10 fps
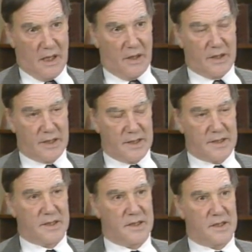our
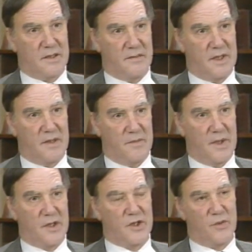existence in a very
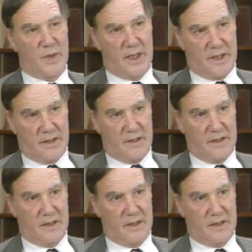major way.